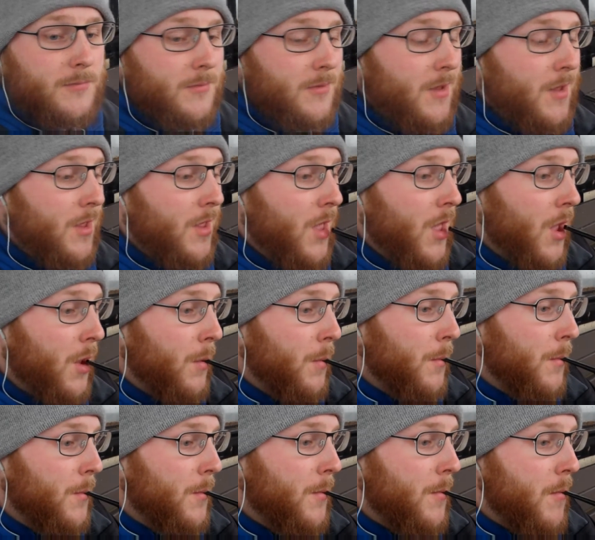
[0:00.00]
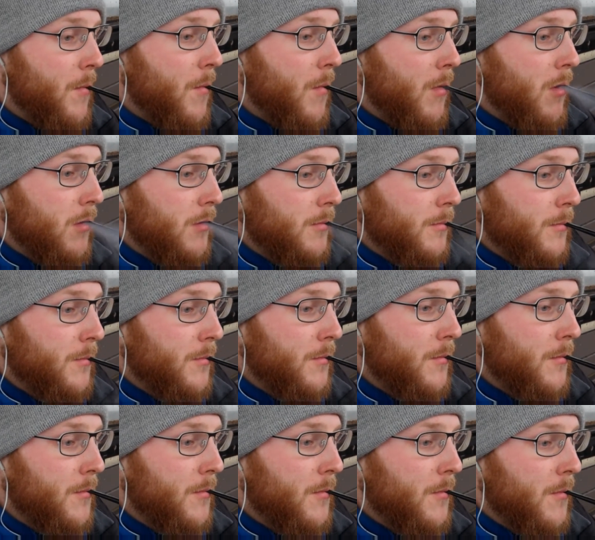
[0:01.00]

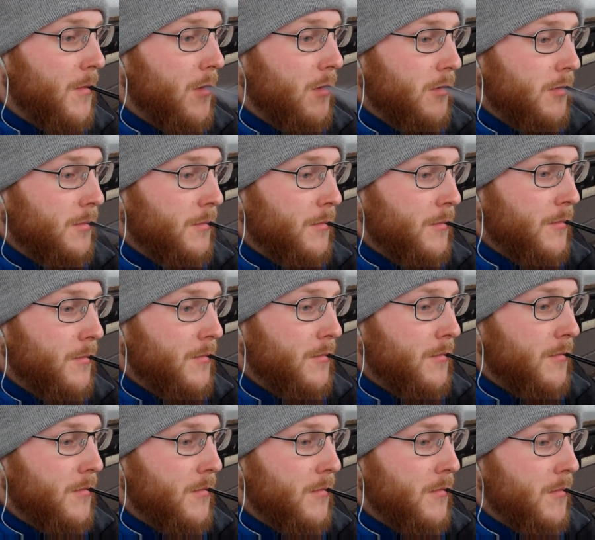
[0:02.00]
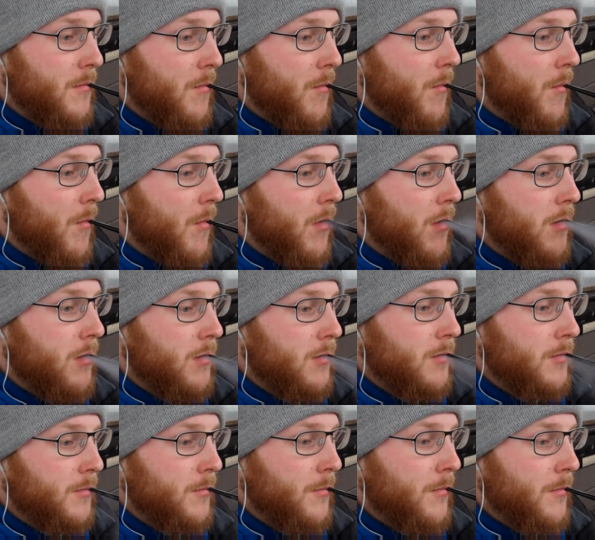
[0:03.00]

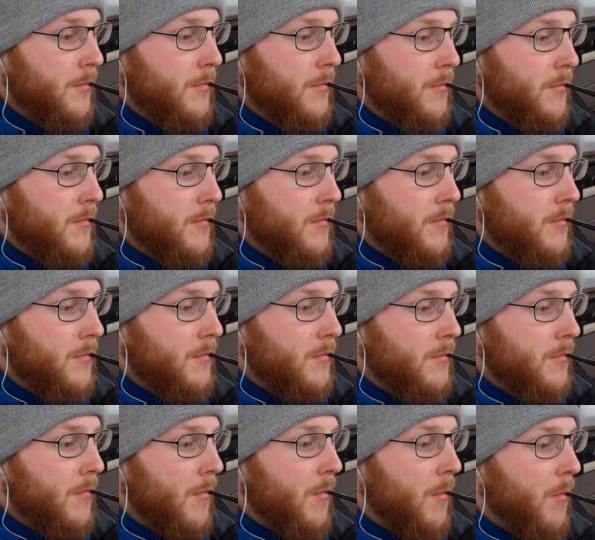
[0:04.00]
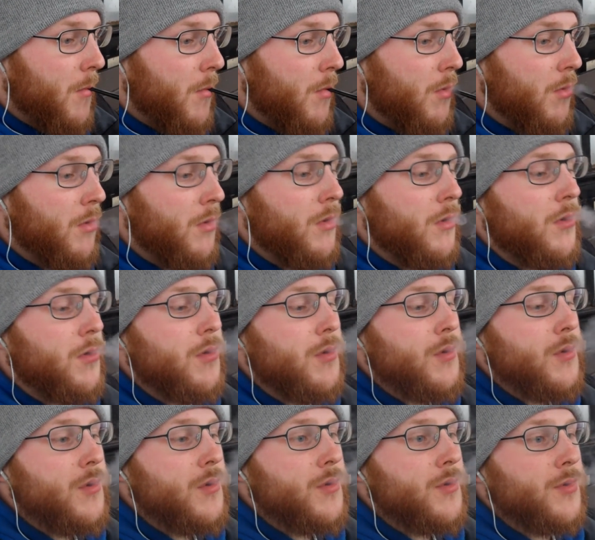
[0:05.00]

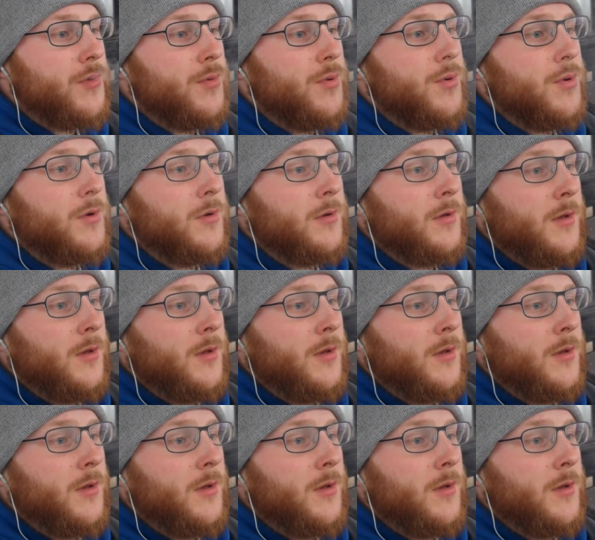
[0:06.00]
Nothing is said.